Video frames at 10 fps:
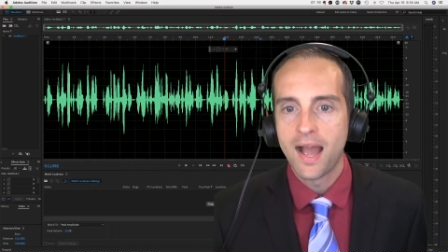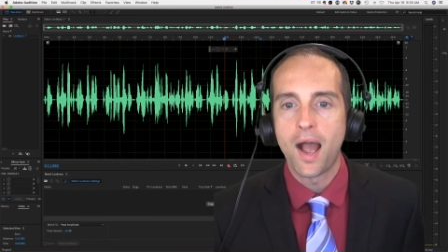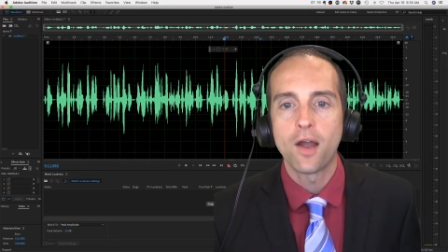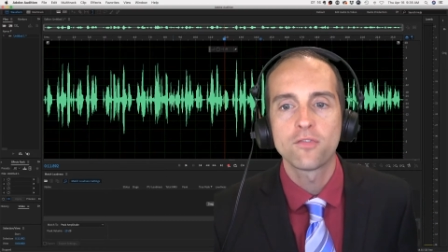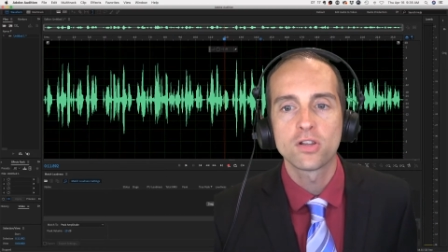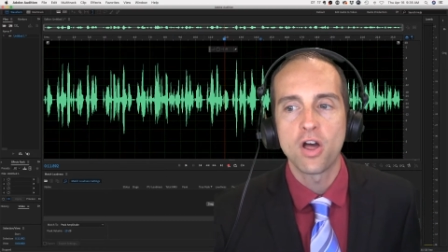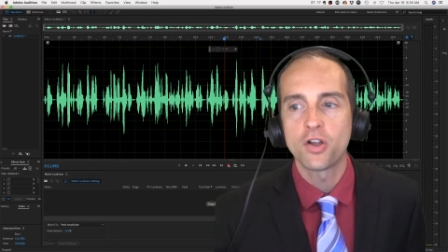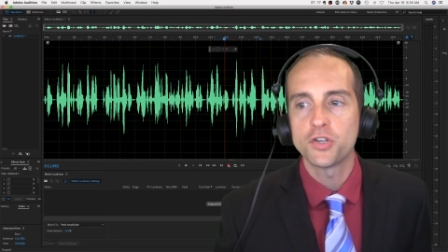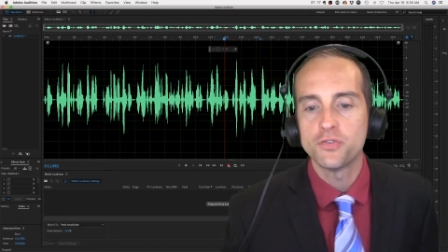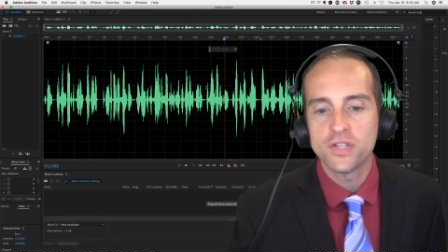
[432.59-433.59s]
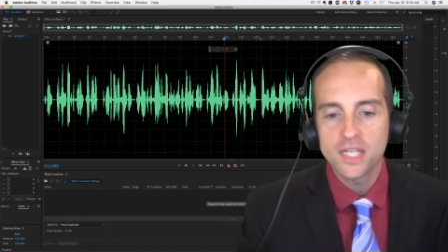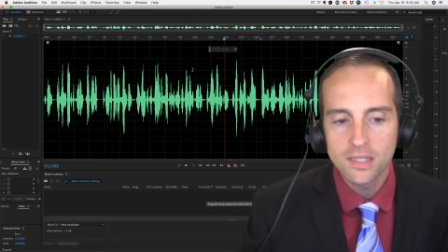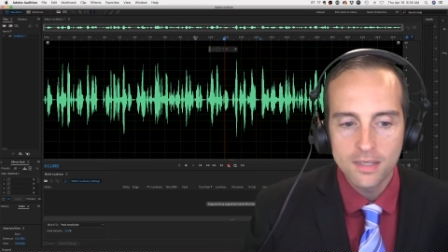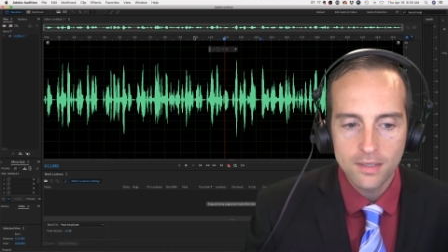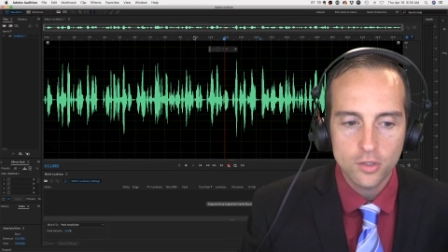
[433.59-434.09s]
However long you
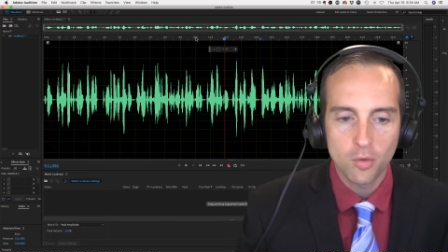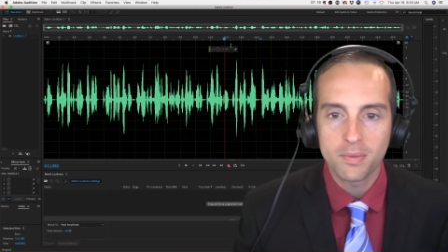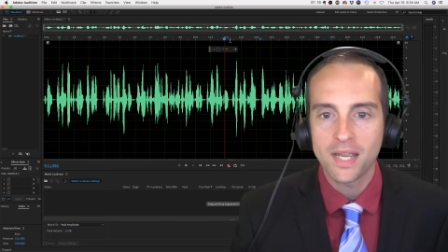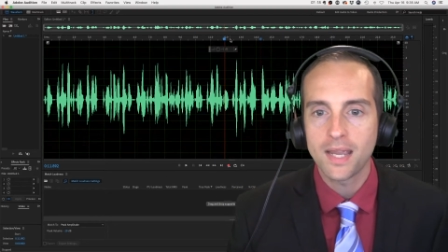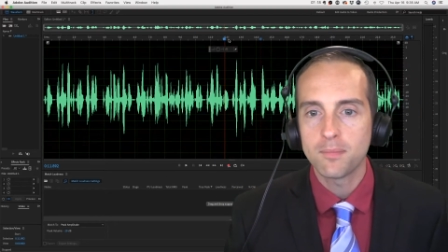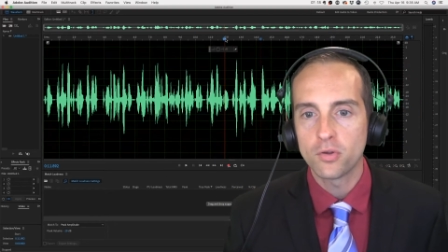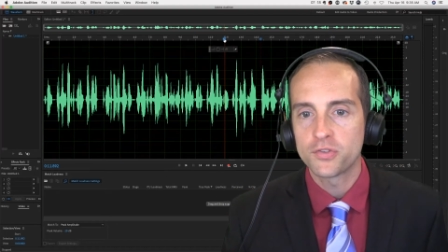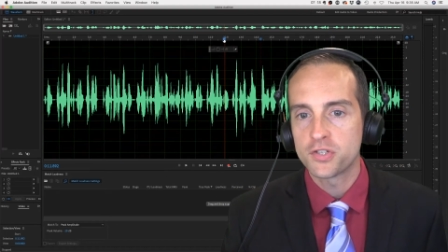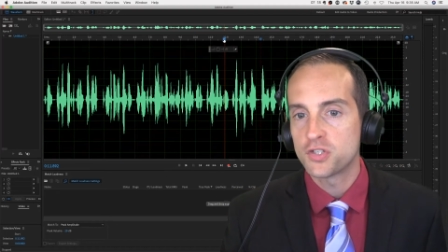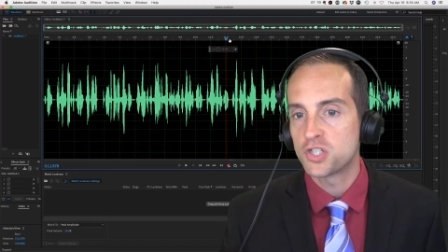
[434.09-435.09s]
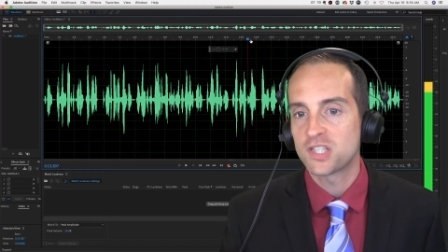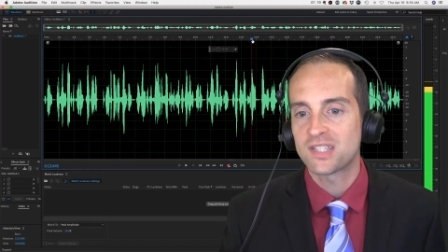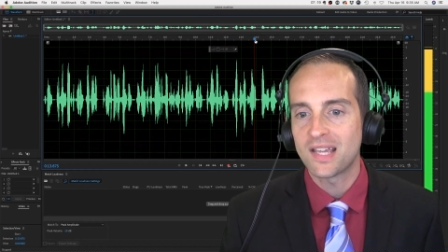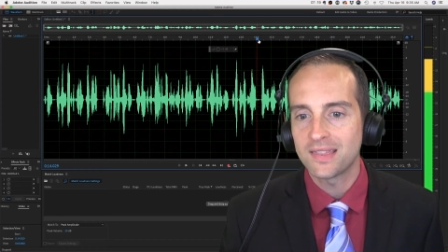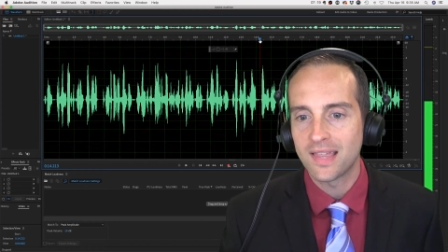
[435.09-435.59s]
need, you'll be able to just
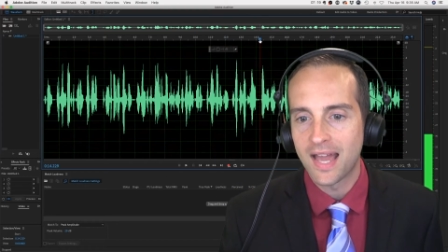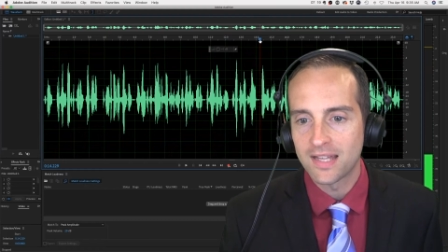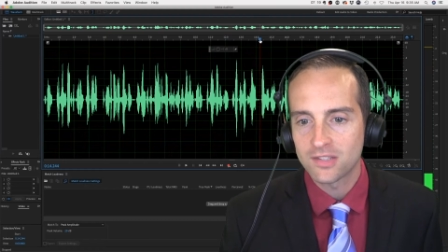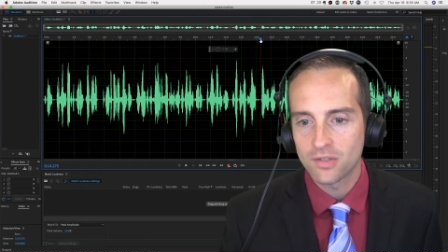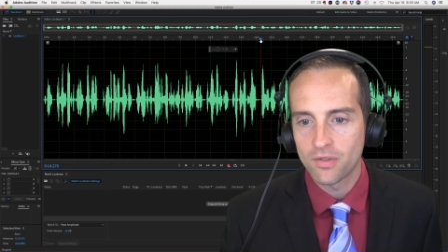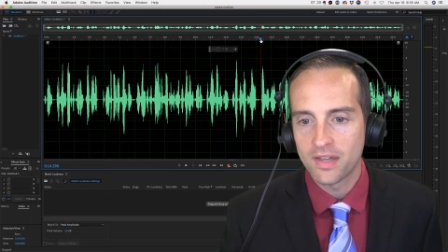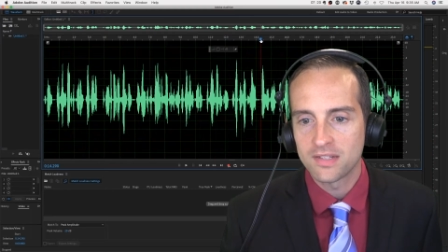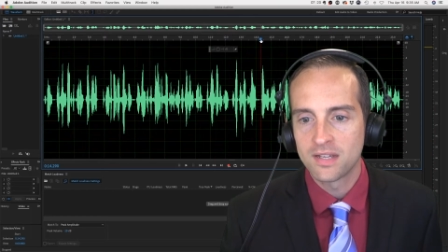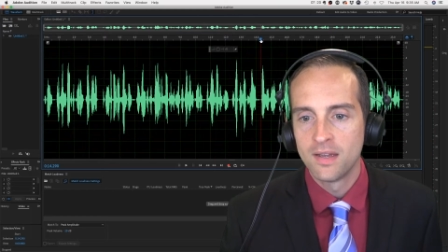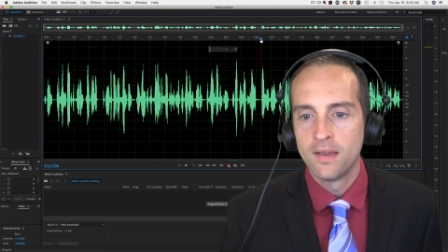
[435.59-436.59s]
set that so that